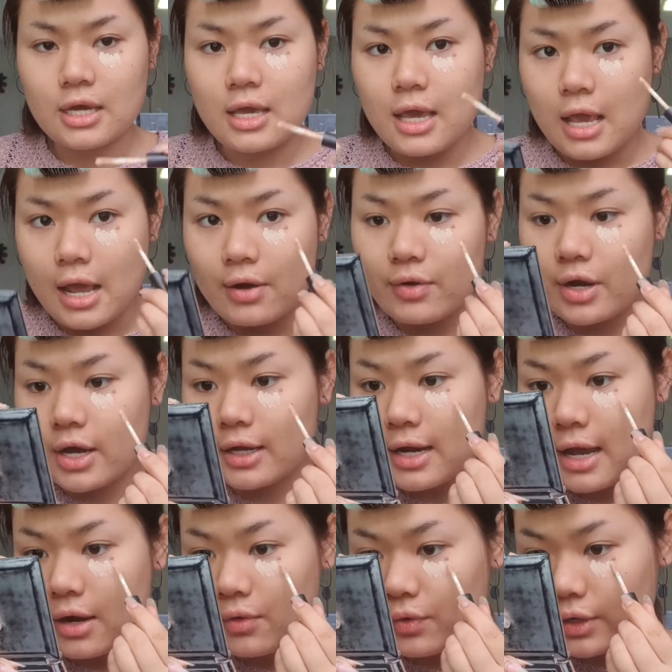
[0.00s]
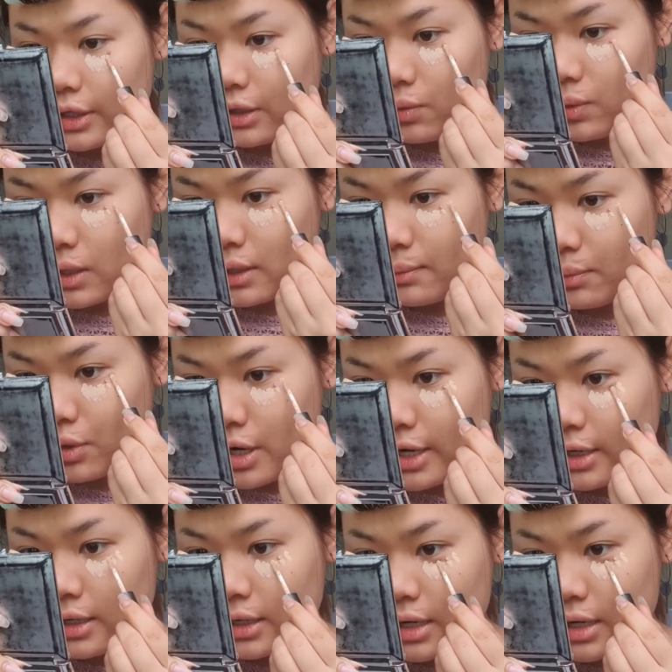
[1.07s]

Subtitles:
area that I really want to brighten it